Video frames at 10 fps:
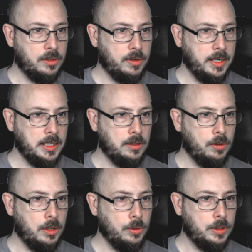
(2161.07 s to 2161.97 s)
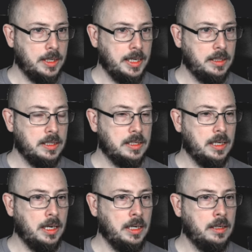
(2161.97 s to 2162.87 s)
trying to hallucinate and
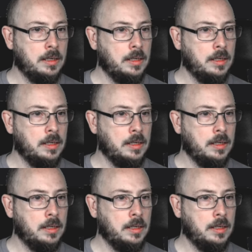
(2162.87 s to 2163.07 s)
say,